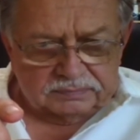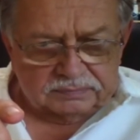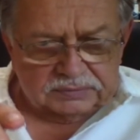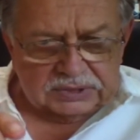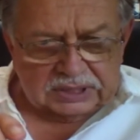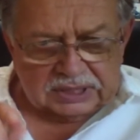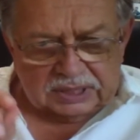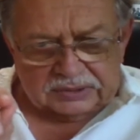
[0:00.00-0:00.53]

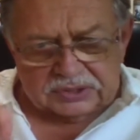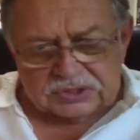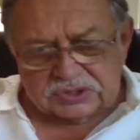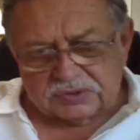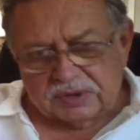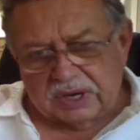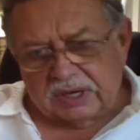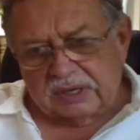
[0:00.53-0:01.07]

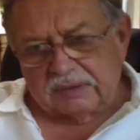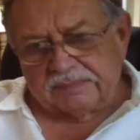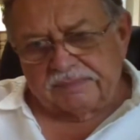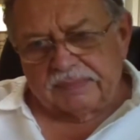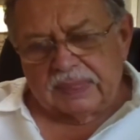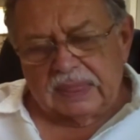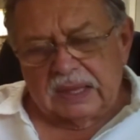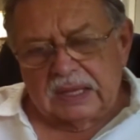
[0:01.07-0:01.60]

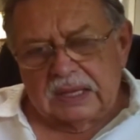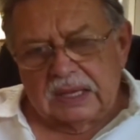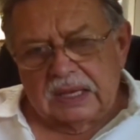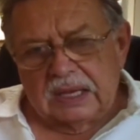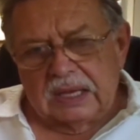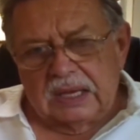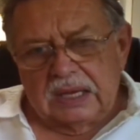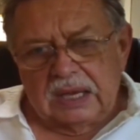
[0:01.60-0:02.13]

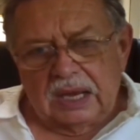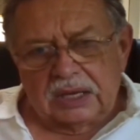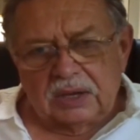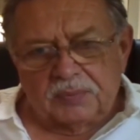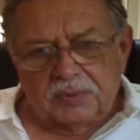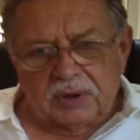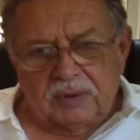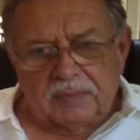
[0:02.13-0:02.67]
and you
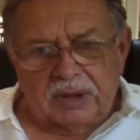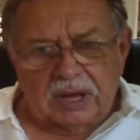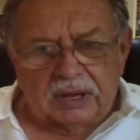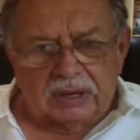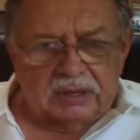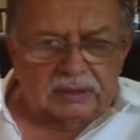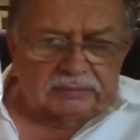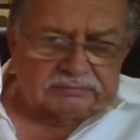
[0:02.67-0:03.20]
put
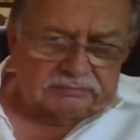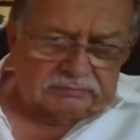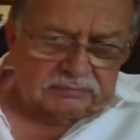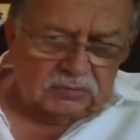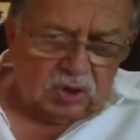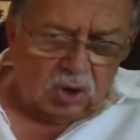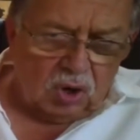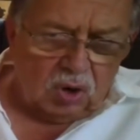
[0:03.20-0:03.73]
about
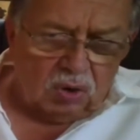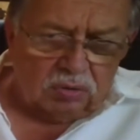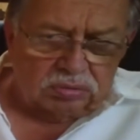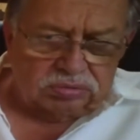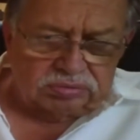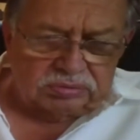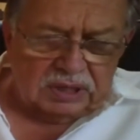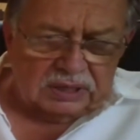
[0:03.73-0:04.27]
a
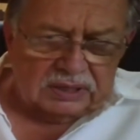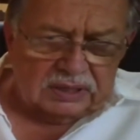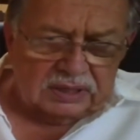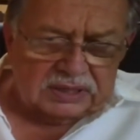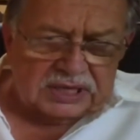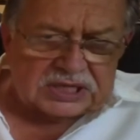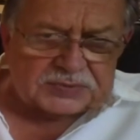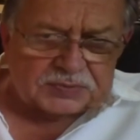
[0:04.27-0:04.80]

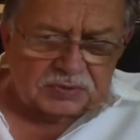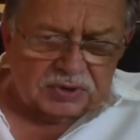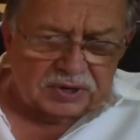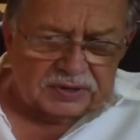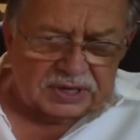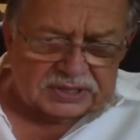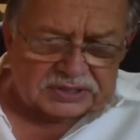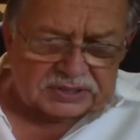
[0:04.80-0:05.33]
teaspoon of
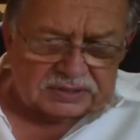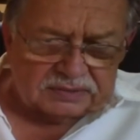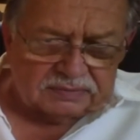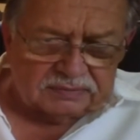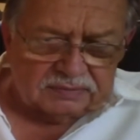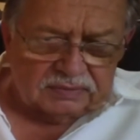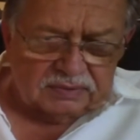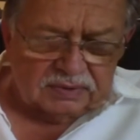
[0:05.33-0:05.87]
this
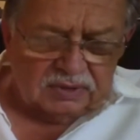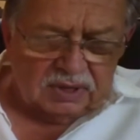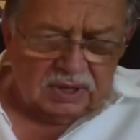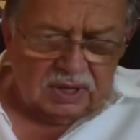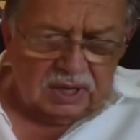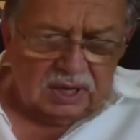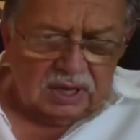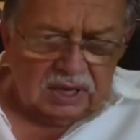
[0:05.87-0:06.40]

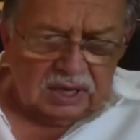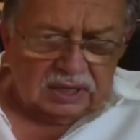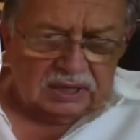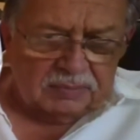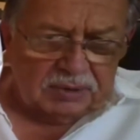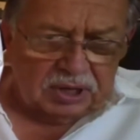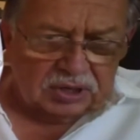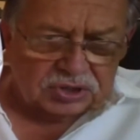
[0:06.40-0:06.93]
in the
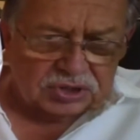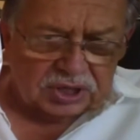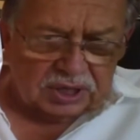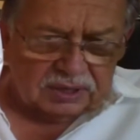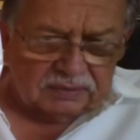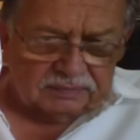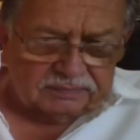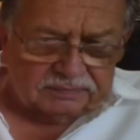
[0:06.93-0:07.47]
B&G,
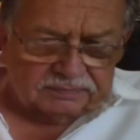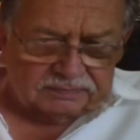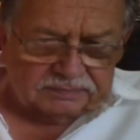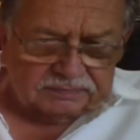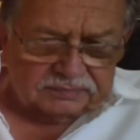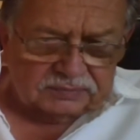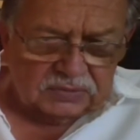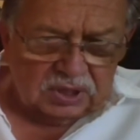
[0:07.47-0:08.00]

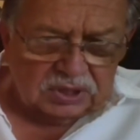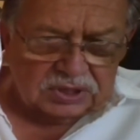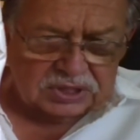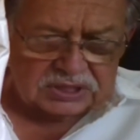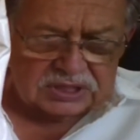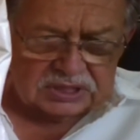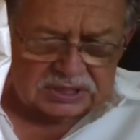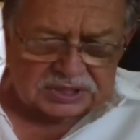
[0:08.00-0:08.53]

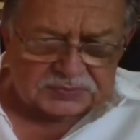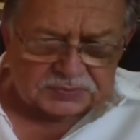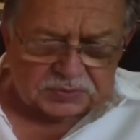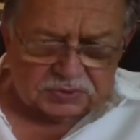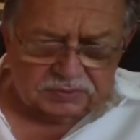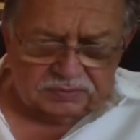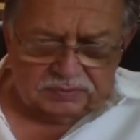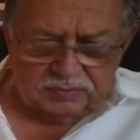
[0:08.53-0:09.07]
just a
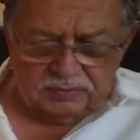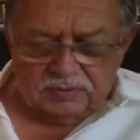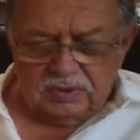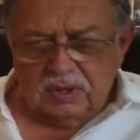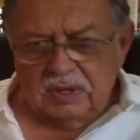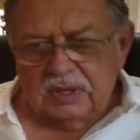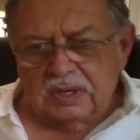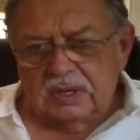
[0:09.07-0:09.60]
teaspoon,
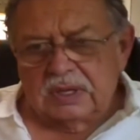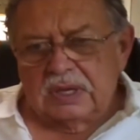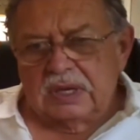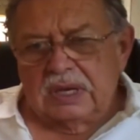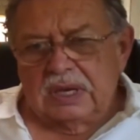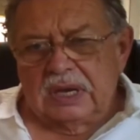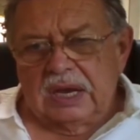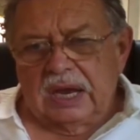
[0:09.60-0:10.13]

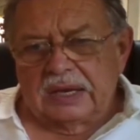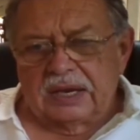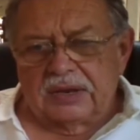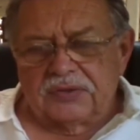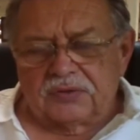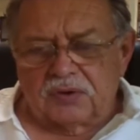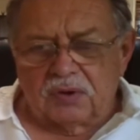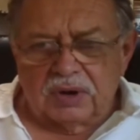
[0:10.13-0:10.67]
and then
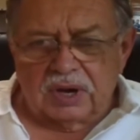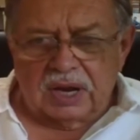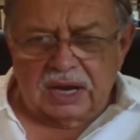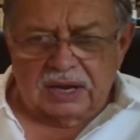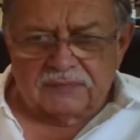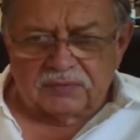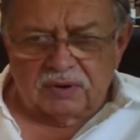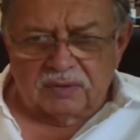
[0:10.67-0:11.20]
throw in a
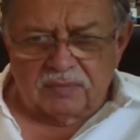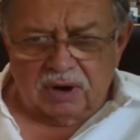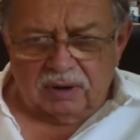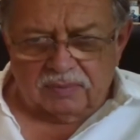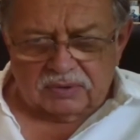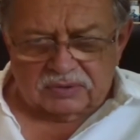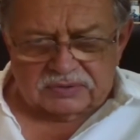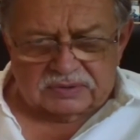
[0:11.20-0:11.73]
handful of
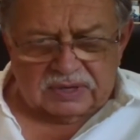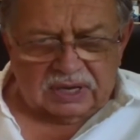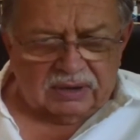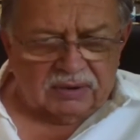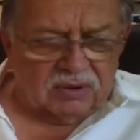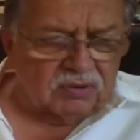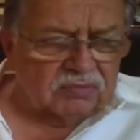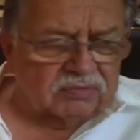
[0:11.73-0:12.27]
marbles, like
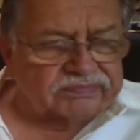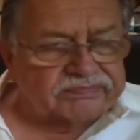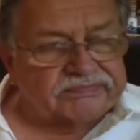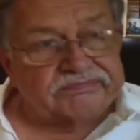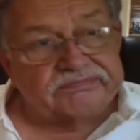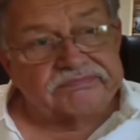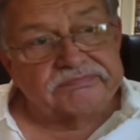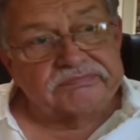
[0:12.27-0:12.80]

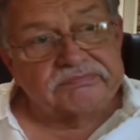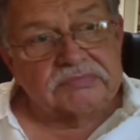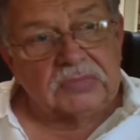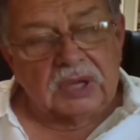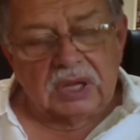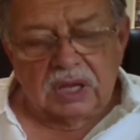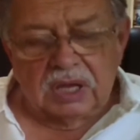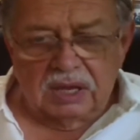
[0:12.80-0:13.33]

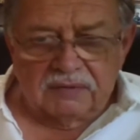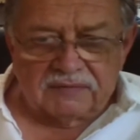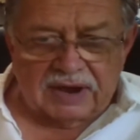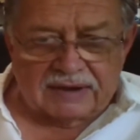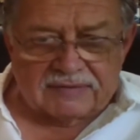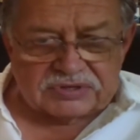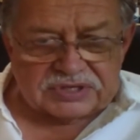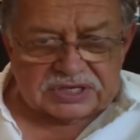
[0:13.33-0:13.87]

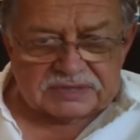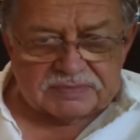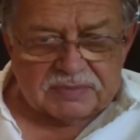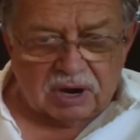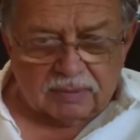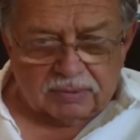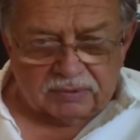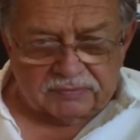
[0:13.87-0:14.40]
5 or 6
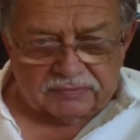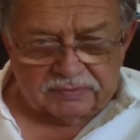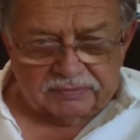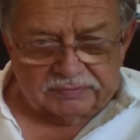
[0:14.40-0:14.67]
marbles.